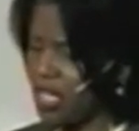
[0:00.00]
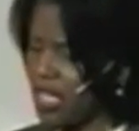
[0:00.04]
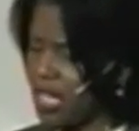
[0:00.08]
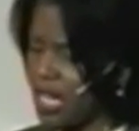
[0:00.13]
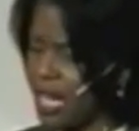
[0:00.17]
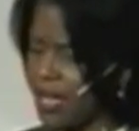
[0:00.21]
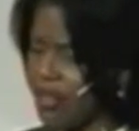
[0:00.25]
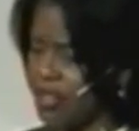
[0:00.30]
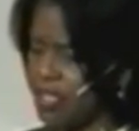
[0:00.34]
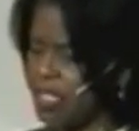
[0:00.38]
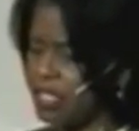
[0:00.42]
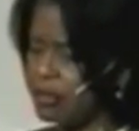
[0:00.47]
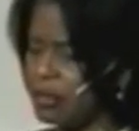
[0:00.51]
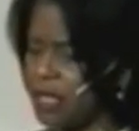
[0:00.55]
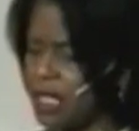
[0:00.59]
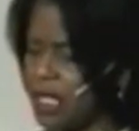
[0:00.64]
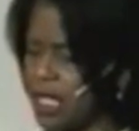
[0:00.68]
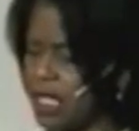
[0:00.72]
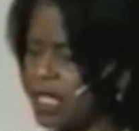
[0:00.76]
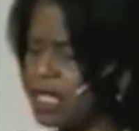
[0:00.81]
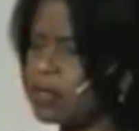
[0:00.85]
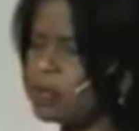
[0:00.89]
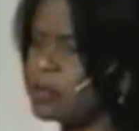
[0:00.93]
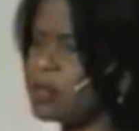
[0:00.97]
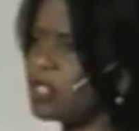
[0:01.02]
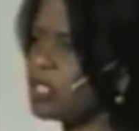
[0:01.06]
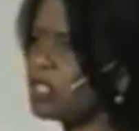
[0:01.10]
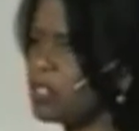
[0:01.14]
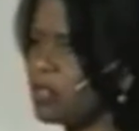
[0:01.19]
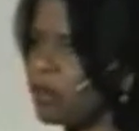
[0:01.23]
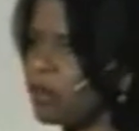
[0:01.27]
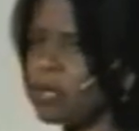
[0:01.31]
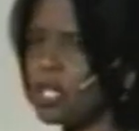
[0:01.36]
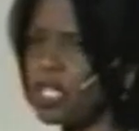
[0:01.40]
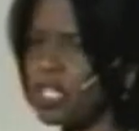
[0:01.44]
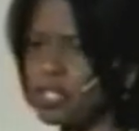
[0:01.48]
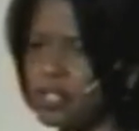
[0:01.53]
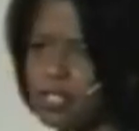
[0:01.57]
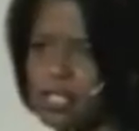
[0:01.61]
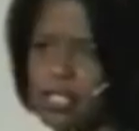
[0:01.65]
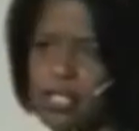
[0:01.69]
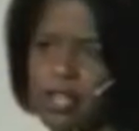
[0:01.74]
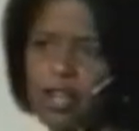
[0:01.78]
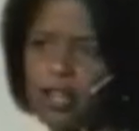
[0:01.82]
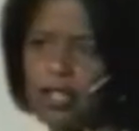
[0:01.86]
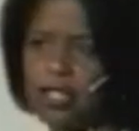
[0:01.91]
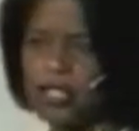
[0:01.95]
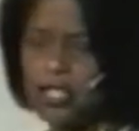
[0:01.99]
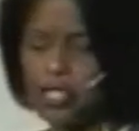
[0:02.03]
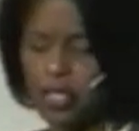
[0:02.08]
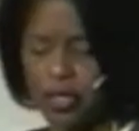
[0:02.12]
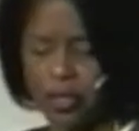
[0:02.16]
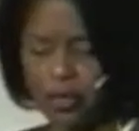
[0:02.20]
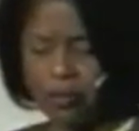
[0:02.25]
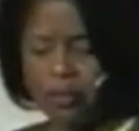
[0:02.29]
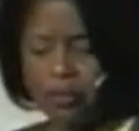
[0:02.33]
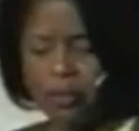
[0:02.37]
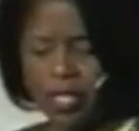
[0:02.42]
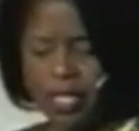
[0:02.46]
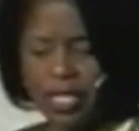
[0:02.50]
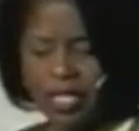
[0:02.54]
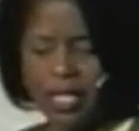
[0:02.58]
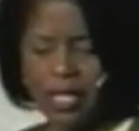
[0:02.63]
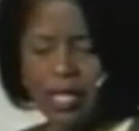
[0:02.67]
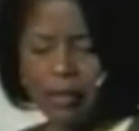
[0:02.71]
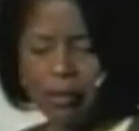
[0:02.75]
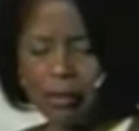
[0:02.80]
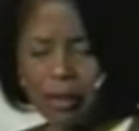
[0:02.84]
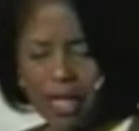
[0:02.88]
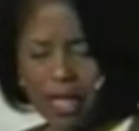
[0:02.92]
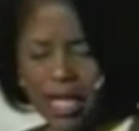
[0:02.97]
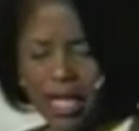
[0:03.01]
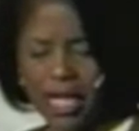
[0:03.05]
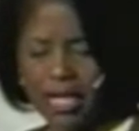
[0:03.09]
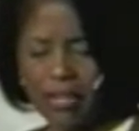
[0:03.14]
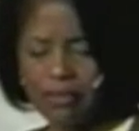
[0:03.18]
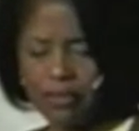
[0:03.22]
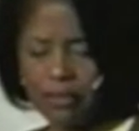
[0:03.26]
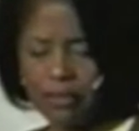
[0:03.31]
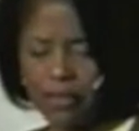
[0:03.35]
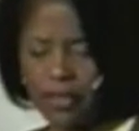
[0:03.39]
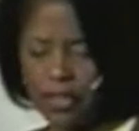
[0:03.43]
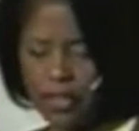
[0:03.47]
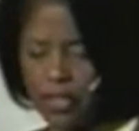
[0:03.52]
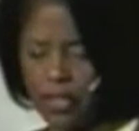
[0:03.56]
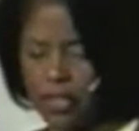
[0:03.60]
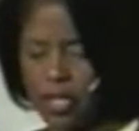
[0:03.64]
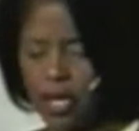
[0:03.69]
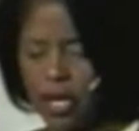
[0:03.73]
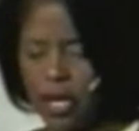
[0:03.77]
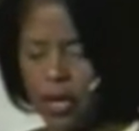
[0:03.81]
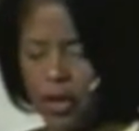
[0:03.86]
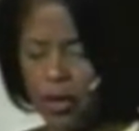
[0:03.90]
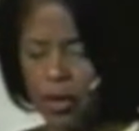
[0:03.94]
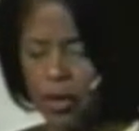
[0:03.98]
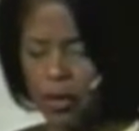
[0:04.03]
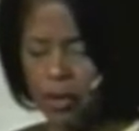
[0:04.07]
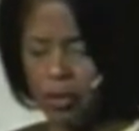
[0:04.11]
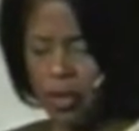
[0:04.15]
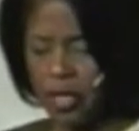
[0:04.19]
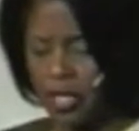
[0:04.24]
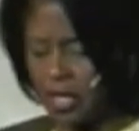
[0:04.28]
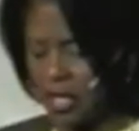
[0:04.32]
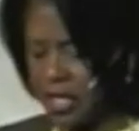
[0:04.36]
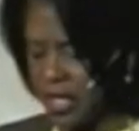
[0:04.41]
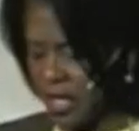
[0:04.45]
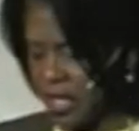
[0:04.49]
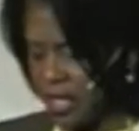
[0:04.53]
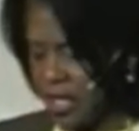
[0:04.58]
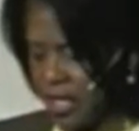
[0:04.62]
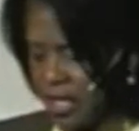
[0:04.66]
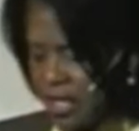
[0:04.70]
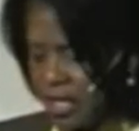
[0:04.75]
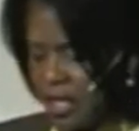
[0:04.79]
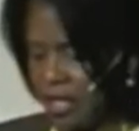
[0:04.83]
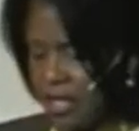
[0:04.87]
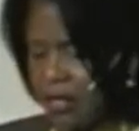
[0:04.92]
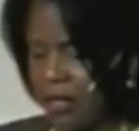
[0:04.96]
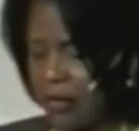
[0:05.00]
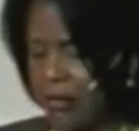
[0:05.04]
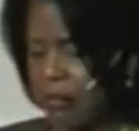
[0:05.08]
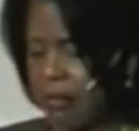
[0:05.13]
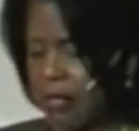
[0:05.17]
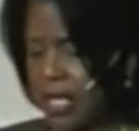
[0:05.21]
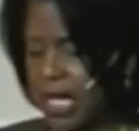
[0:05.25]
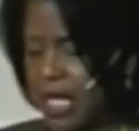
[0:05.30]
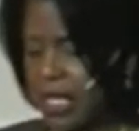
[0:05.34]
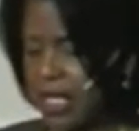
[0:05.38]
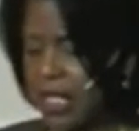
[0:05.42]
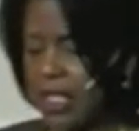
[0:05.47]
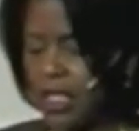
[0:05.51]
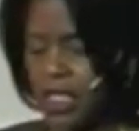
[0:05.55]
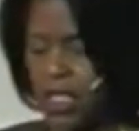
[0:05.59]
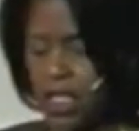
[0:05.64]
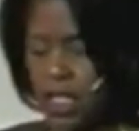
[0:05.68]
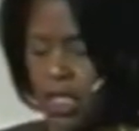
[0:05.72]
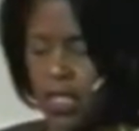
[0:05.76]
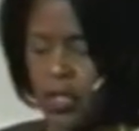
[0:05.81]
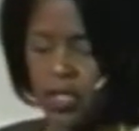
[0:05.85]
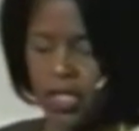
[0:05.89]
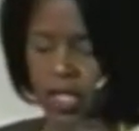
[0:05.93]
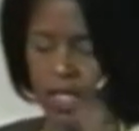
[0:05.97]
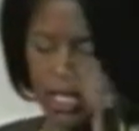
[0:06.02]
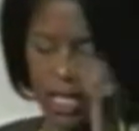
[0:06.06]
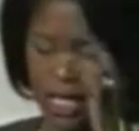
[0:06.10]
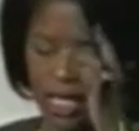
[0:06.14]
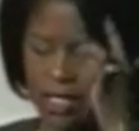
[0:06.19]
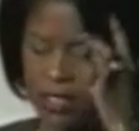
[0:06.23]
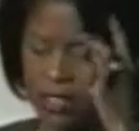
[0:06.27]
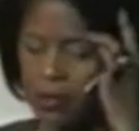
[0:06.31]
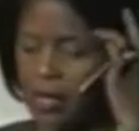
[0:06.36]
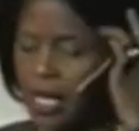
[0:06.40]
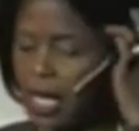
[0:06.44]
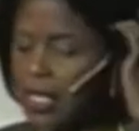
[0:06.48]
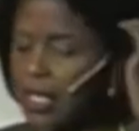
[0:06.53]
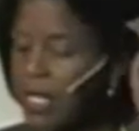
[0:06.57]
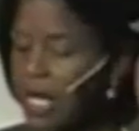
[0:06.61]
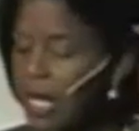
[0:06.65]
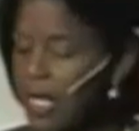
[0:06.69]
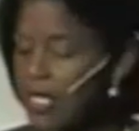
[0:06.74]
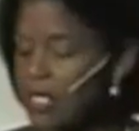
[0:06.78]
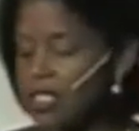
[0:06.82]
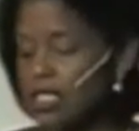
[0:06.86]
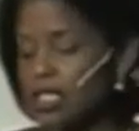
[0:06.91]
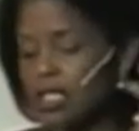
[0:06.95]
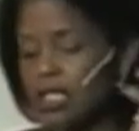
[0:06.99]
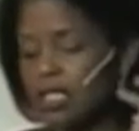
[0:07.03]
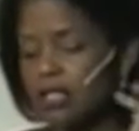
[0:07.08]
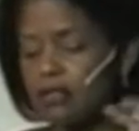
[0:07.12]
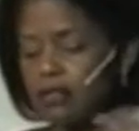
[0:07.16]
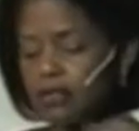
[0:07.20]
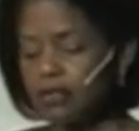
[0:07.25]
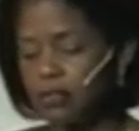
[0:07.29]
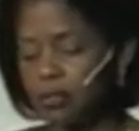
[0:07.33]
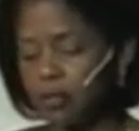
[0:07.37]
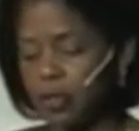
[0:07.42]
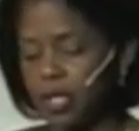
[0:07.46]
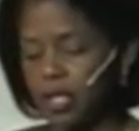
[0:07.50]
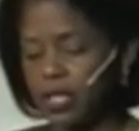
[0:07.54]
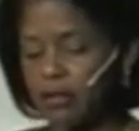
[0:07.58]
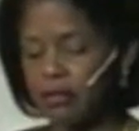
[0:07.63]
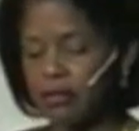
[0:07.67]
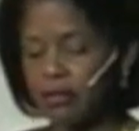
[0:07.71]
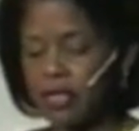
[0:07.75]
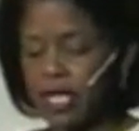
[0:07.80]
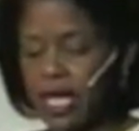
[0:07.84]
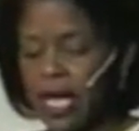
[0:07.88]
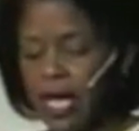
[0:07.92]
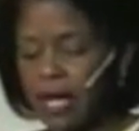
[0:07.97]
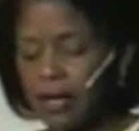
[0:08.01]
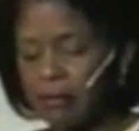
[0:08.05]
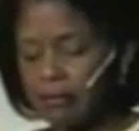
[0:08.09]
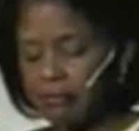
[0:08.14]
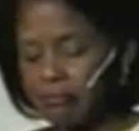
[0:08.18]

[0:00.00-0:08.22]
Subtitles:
out in the beginning with knowing your long-term plan for your home. And in closing, that's what I'd like to leave you with, that